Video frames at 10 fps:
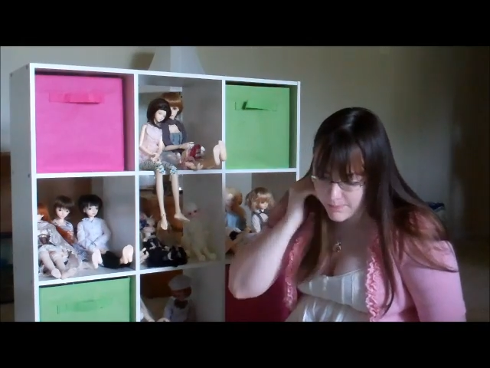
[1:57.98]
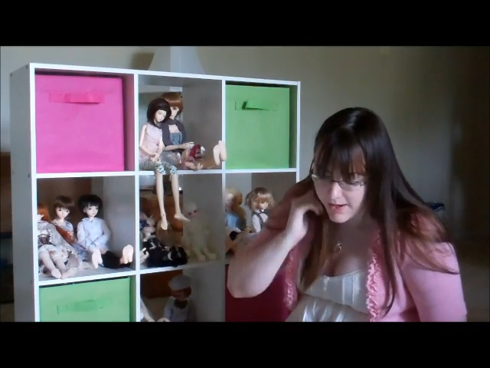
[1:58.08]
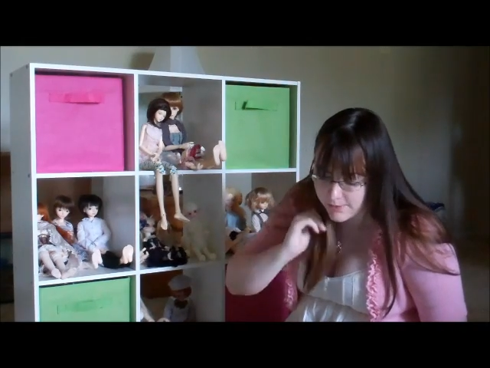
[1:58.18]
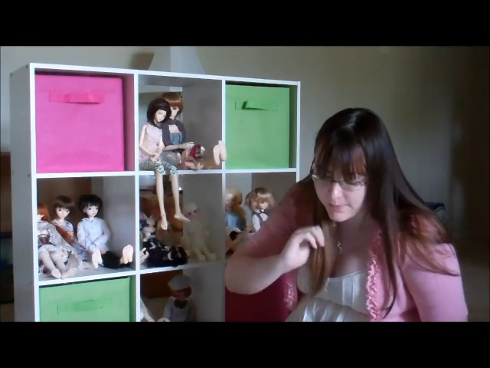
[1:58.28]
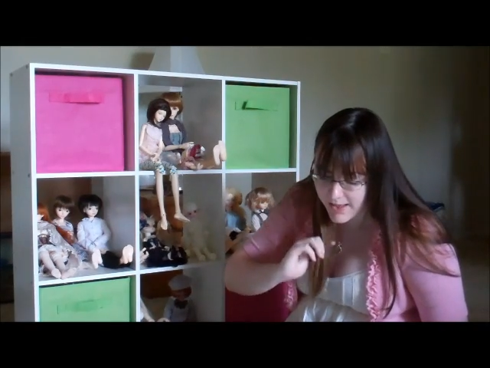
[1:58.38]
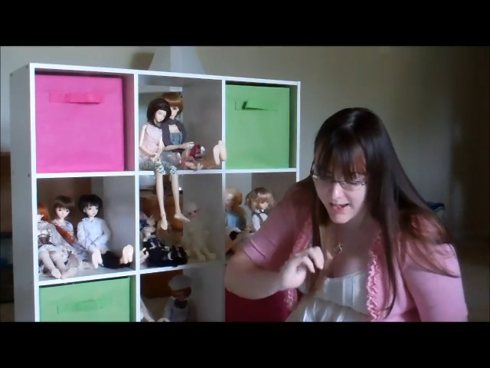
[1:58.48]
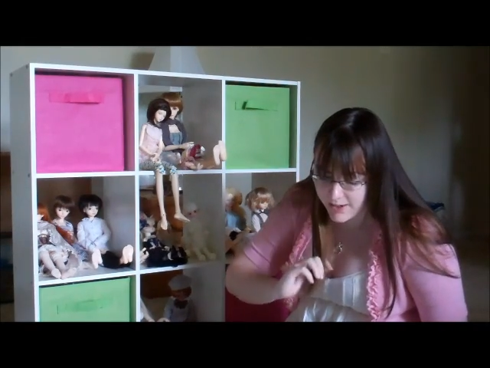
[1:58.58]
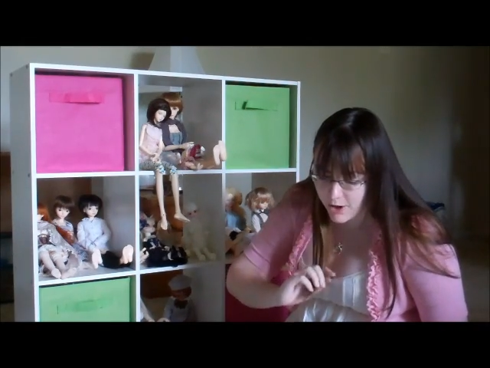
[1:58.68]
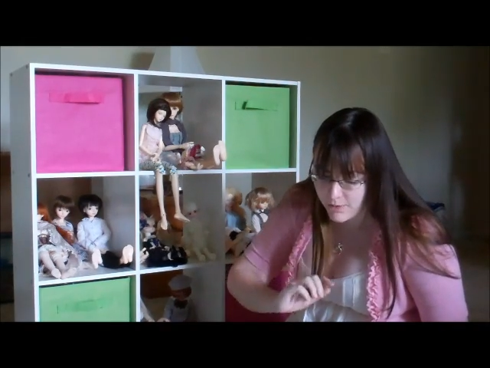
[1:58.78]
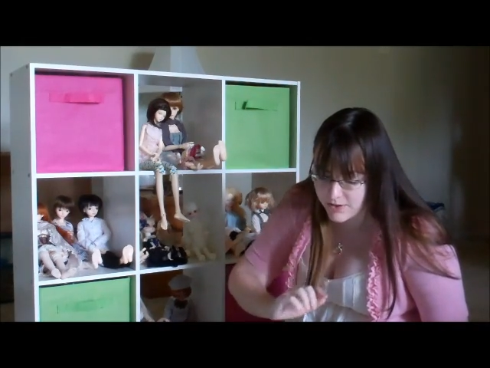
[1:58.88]
bottom
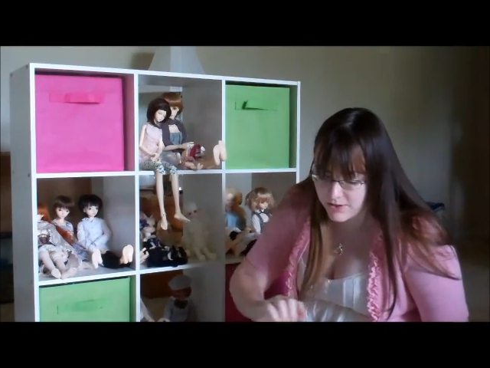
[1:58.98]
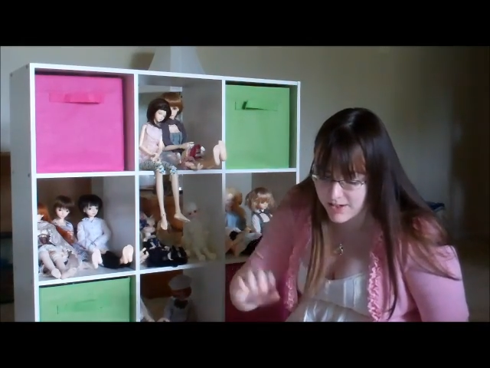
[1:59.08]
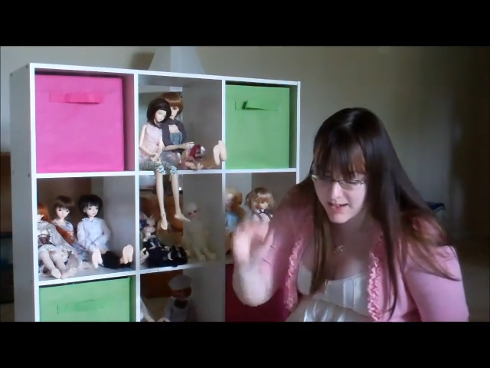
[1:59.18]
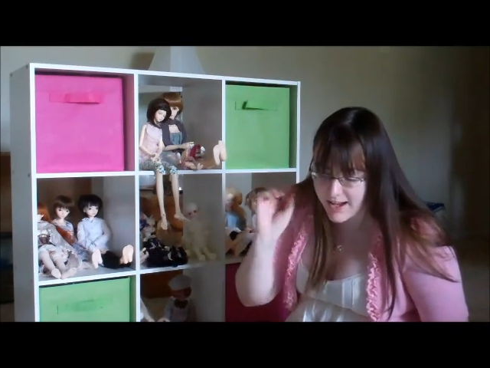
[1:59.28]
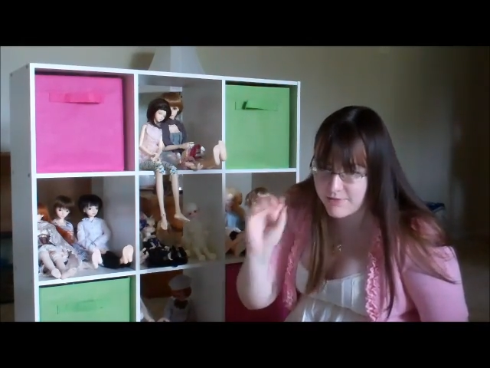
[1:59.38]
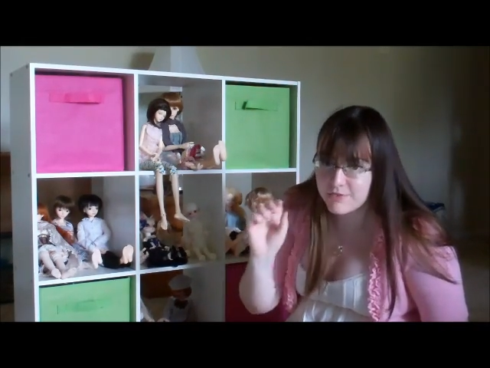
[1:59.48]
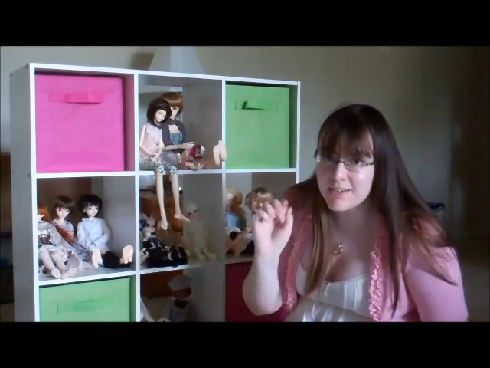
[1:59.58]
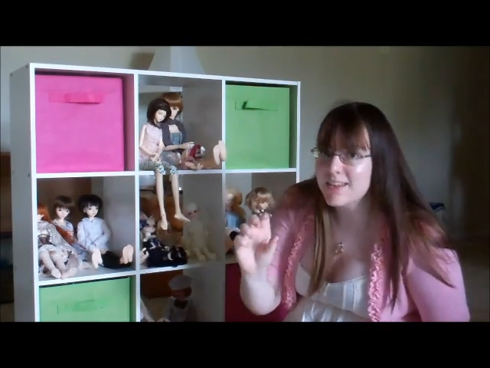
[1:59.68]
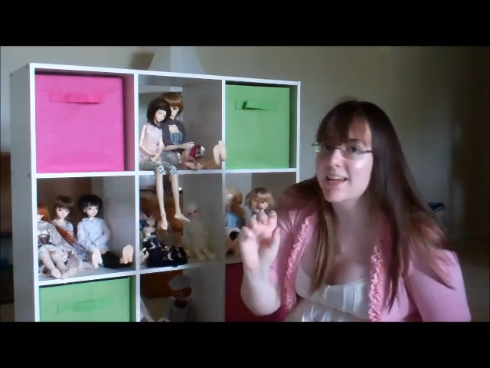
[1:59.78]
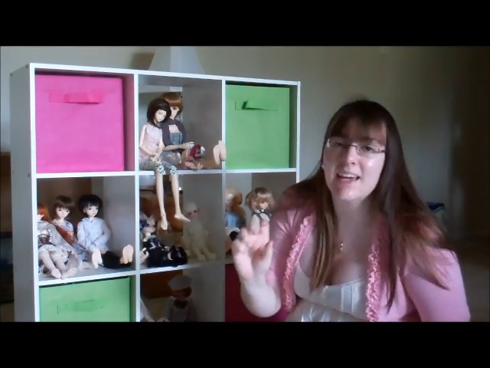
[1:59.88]
line, always look at
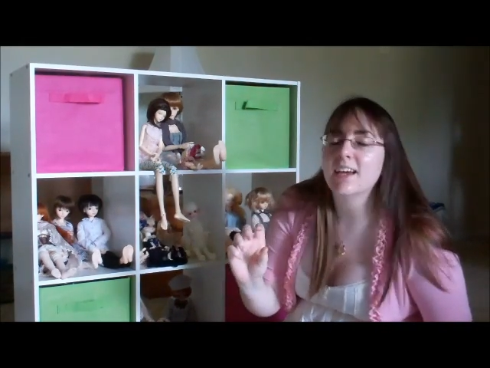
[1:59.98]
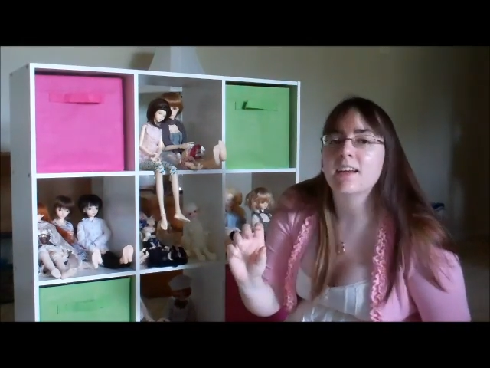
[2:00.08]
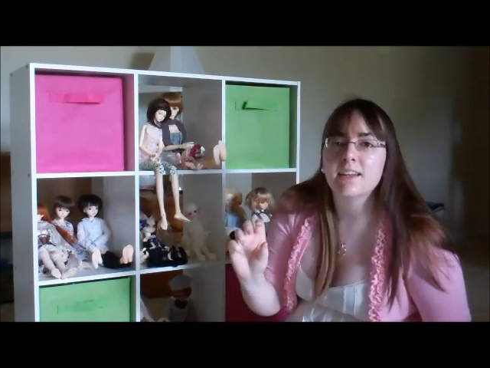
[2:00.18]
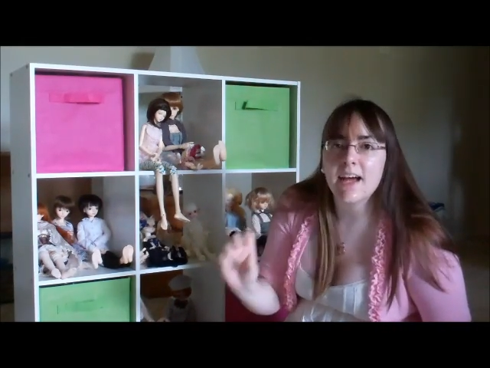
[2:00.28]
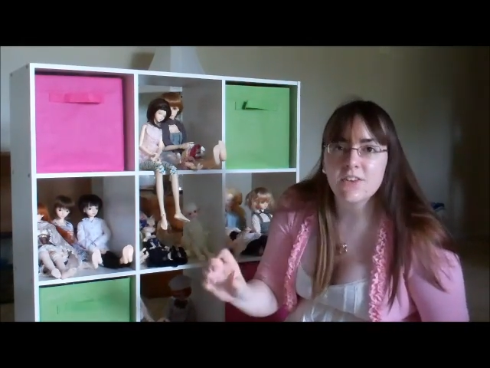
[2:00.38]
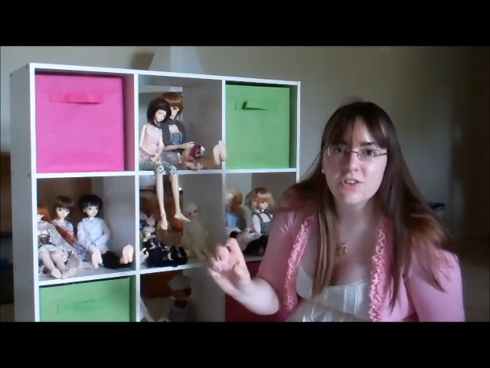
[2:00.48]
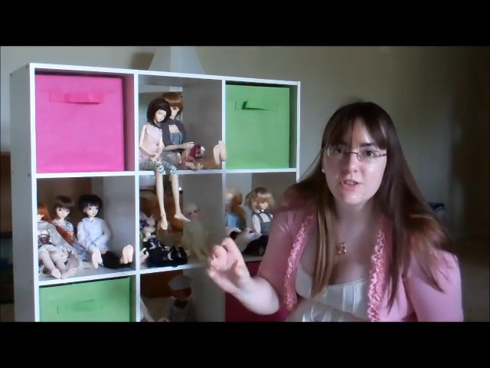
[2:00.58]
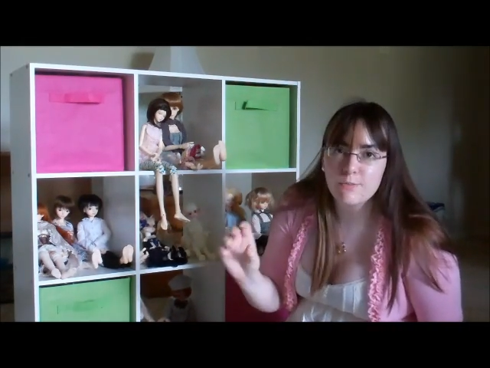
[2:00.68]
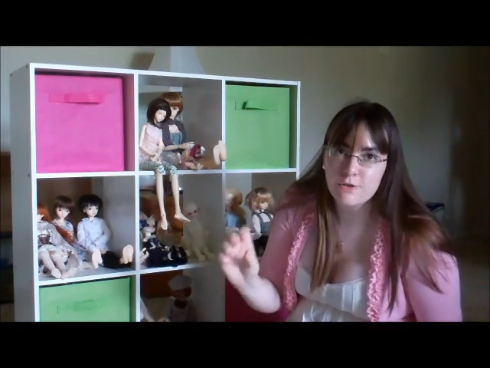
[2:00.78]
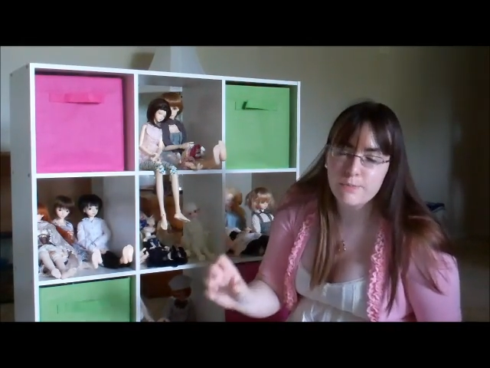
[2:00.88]
everything, not
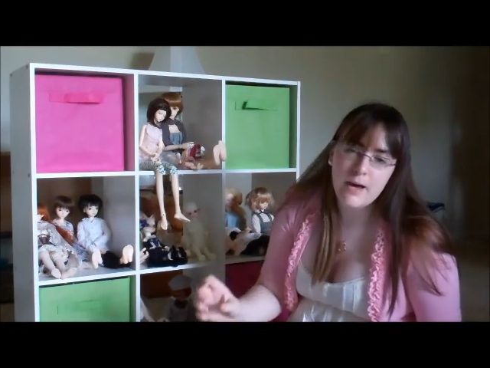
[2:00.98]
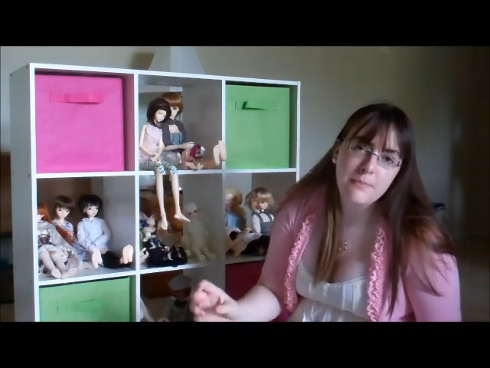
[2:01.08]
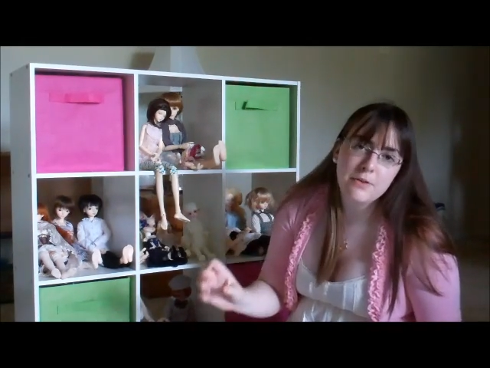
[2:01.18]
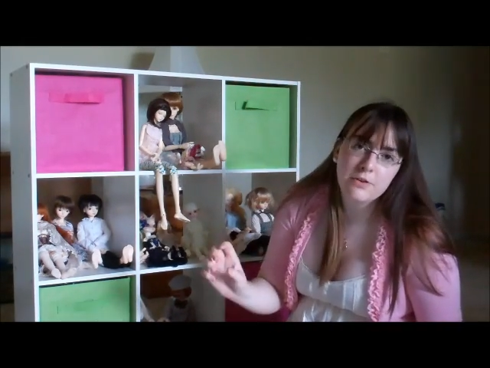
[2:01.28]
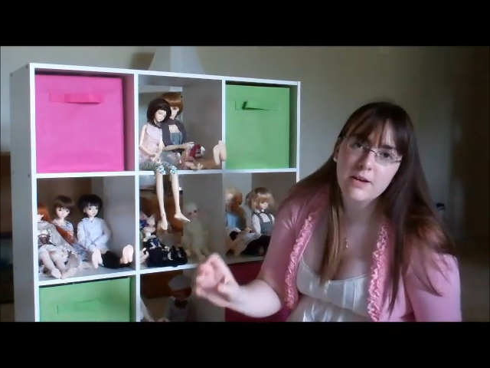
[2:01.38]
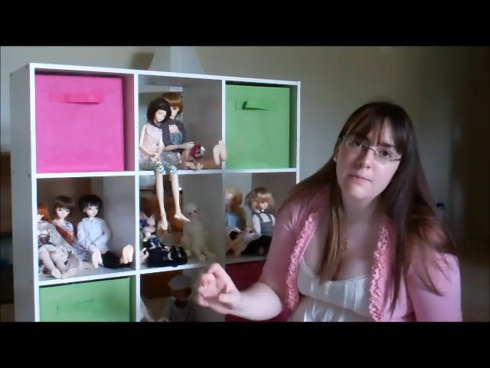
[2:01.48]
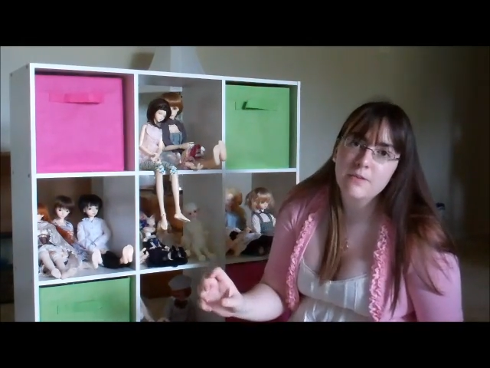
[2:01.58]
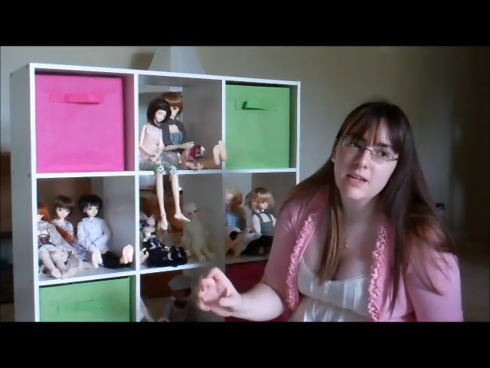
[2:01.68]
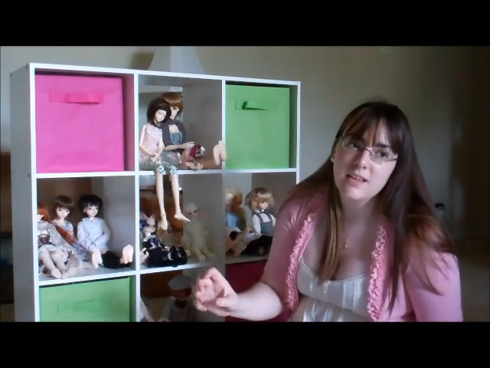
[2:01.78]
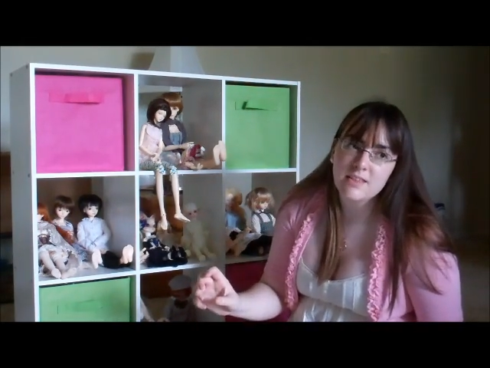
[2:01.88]
just the most popular
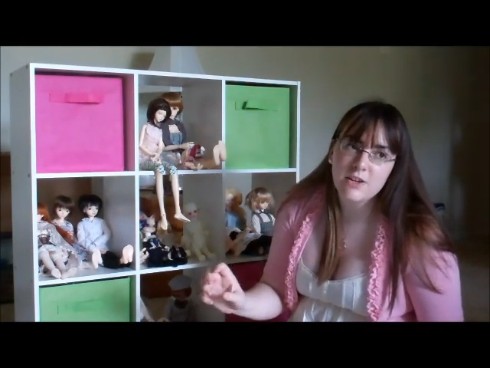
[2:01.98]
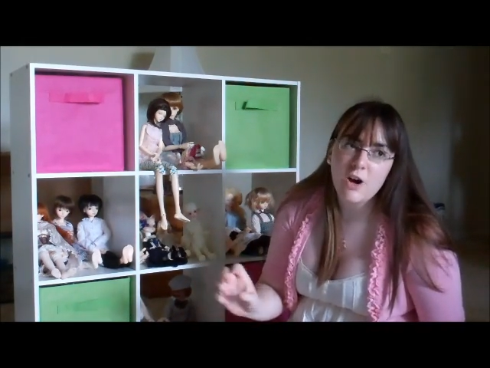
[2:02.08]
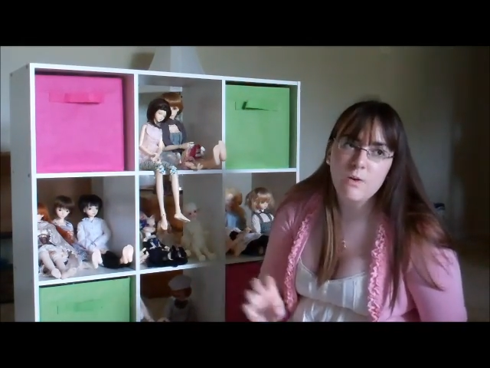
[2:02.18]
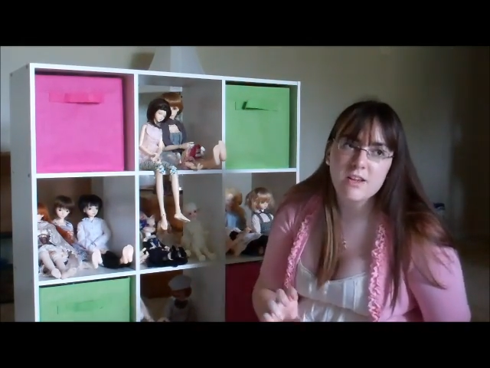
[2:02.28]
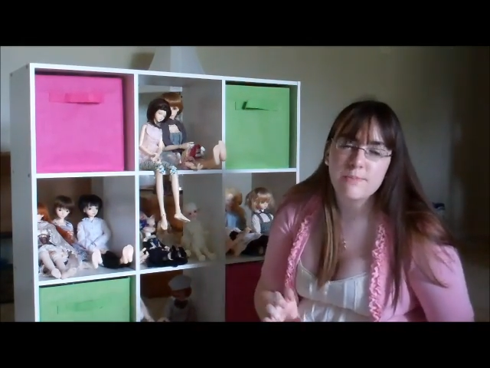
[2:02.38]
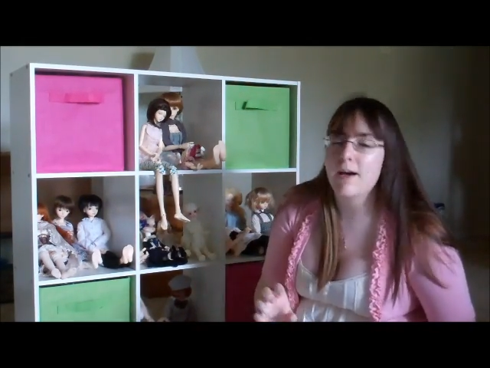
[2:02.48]
companies, and always